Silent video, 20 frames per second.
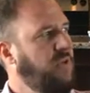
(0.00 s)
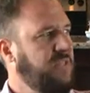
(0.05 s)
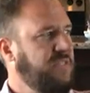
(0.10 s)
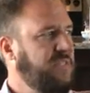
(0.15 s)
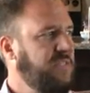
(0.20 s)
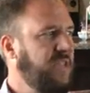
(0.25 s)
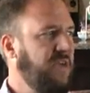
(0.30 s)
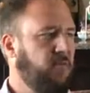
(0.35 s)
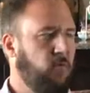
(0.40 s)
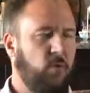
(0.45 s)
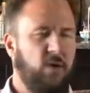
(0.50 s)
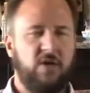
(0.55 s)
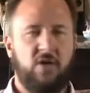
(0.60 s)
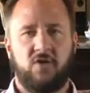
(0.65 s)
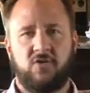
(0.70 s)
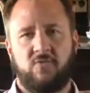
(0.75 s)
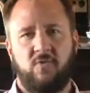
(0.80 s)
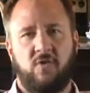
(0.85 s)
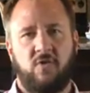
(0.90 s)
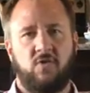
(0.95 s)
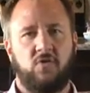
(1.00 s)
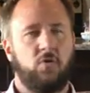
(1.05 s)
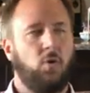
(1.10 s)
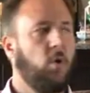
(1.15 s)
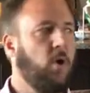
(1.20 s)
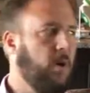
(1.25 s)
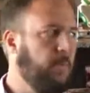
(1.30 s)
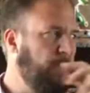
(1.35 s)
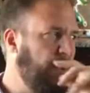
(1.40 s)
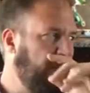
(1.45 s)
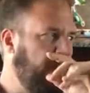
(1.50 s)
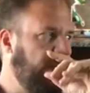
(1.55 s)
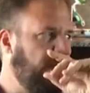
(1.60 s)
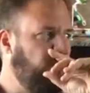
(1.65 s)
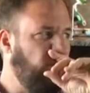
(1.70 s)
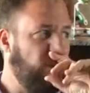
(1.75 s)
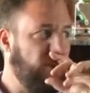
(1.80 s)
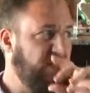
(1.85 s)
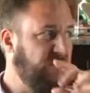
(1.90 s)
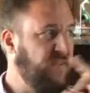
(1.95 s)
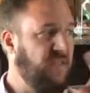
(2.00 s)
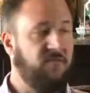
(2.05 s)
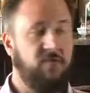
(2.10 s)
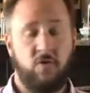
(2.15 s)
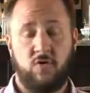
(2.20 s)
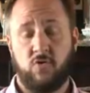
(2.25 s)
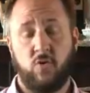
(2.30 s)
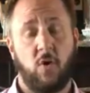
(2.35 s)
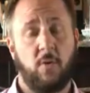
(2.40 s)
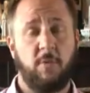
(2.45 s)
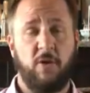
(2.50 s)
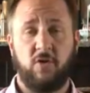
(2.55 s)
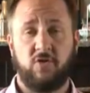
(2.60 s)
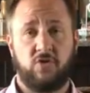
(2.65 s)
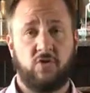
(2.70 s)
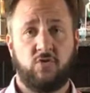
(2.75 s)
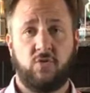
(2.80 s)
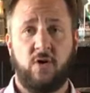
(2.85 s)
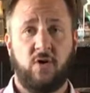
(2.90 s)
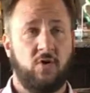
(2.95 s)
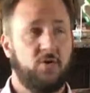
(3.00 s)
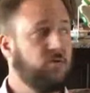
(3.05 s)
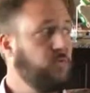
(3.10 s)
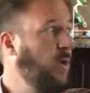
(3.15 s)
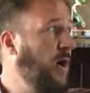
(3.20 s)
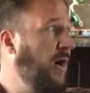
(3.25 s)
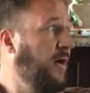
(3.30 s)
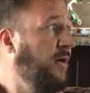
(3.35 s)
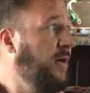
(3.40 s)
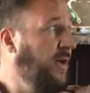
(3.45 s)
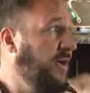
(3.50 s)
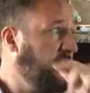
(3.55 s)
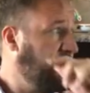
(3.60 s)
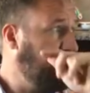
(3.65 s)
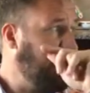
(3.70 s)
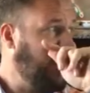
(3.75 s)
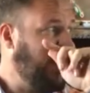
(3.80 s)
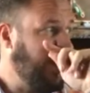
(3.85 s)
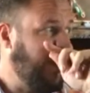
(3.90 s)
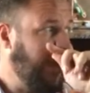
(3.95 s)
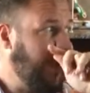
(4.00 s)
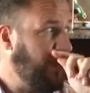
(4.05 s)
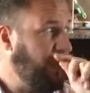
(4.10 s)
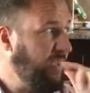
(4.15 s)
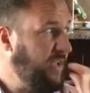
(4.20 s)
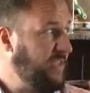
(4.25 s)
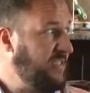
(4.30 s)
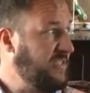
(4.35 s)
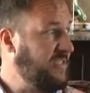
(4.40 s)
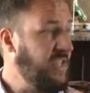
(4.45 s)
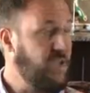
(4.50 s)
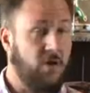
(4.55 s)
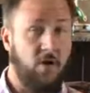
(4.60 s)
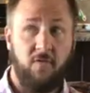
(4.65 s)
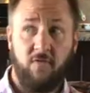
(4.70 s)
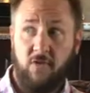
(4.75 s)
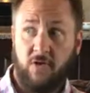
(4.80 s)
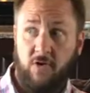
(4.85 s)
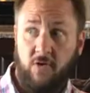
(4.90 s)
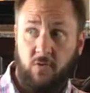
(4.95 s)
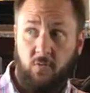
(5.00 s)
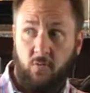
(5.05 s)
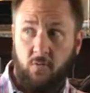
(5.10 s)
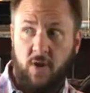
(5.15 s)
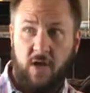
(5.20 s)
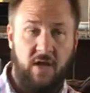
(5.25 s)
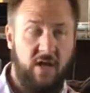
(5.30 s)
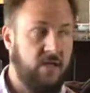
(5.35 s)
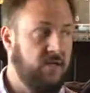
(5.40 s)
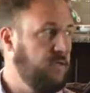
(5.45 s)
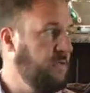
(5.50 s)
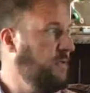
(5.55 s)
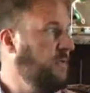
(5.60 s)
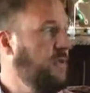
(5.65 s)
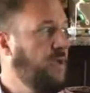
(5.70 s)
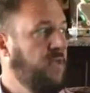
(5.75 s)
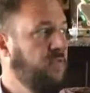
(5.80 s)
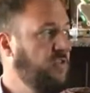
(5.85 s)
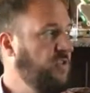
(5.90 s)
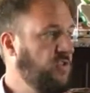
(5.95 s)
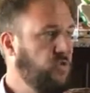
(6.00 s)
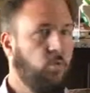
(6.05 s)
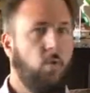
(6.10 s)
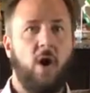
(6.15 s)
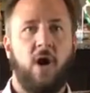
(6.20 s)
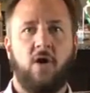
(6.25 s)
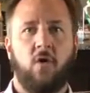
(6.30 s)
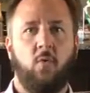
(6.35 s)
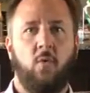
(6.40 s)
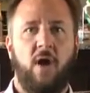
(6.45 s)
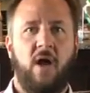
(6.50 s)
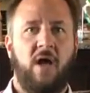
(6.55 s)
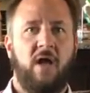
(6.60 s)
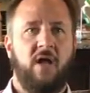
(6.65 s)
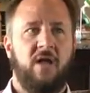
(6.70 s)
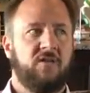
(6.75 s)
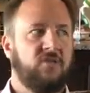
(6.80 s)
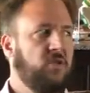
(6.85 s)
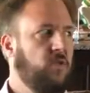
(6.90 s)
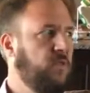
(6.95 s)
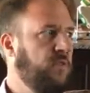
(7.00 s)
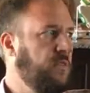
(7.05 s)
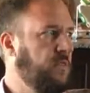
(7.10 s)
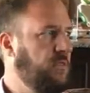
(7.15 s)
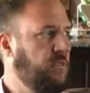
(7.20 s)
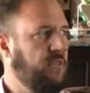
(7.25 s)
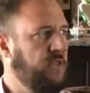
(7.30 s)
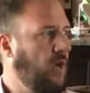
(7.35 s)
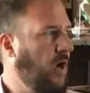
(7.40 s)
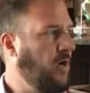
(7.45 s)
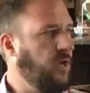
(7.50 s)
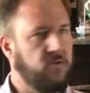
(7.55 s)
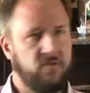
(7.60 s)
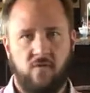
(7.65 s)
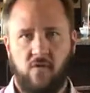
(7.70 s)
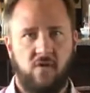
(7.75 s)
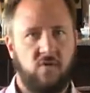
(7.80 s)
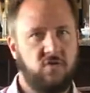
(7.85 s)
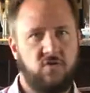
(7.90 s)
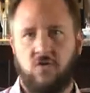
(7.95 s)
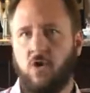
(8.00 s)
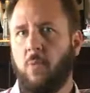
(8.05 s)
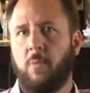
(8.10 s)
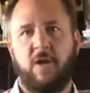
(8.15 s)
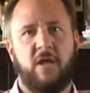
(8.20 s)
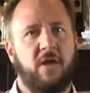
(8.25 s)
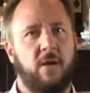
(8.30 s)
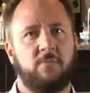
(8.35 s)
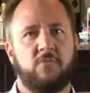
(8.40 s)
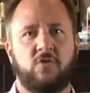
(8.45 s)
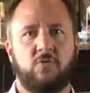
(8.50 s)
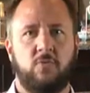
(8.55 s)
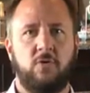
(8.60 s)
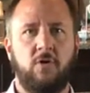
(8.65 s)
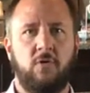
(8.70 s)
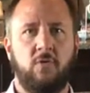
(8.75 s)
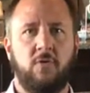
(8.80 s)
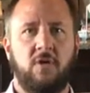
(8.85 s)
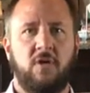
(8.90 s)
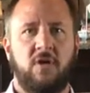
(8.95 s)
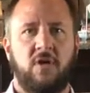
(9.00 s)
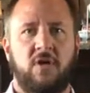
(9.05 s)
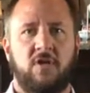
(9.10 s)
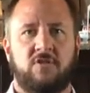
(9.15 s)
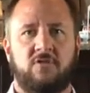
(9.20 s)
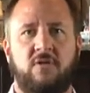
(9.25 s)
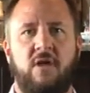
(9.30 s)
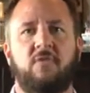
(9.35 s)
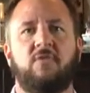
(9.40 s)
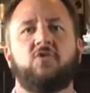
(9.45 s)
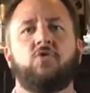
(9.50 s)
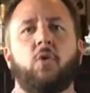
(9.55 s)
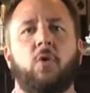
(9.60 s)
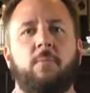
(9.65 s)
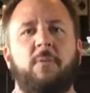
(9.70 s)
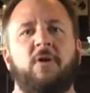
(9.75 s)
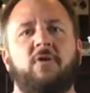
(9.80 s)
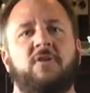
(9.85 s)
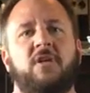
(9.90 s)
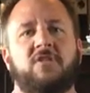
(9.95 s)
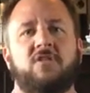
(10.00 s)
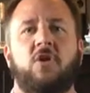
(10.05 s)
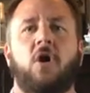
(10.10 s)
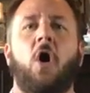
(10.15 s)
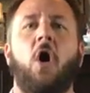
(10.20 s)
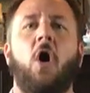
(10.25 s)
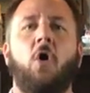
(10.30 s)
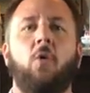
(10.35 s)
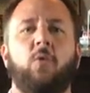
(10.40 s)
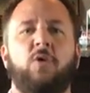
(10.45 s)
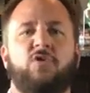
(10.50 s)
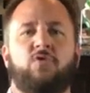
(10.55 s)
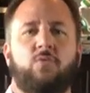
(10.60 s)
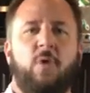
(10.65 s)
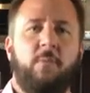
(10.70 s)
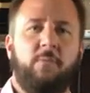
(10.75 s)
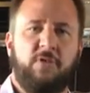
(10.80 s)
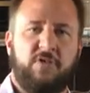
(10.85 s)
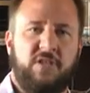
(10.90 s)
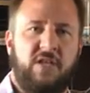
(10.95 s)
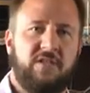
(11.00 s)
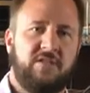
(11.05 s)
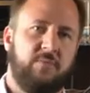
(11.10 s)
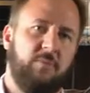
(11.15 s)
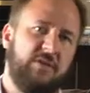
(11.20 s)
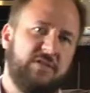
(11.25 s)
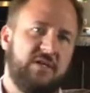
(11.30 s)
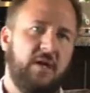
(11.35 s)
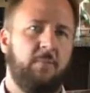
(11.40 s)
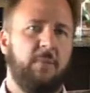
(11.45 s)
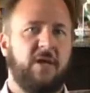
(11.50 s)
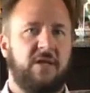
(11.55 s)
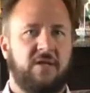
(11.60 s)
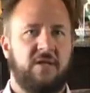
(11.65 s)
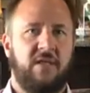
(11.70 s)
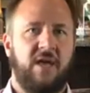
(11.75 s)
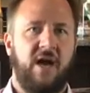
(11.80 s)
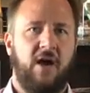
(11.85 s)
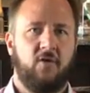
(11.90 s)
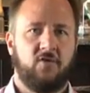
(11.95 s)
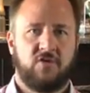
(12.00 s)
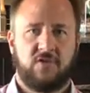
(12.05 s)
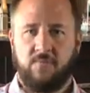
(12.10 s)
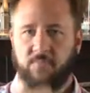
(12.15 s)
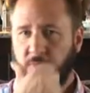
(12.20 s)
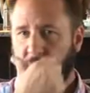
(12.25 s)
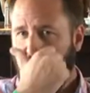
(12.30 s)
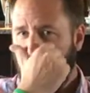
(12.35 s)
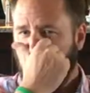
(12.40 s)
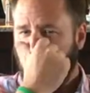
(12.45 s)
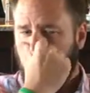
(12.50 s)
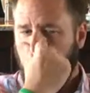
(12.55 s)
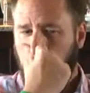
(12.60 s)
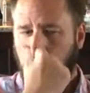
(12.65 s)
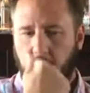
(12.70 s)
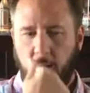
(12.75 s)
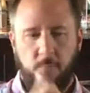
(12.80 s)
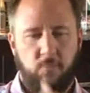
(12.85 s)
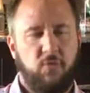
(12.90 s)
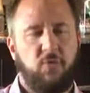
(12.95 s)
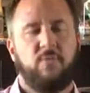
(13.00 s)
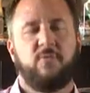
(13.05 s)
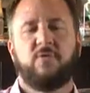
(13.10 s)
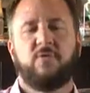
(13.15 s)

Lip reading: you have windows on your door, but if your doorbell is a trigger as well, somebody can kind of like sneak over there and ring it and then just walk away. And so the dog goes over there, nobody comes through. So now the doorbell doesn't always represent somebody's coming into the house.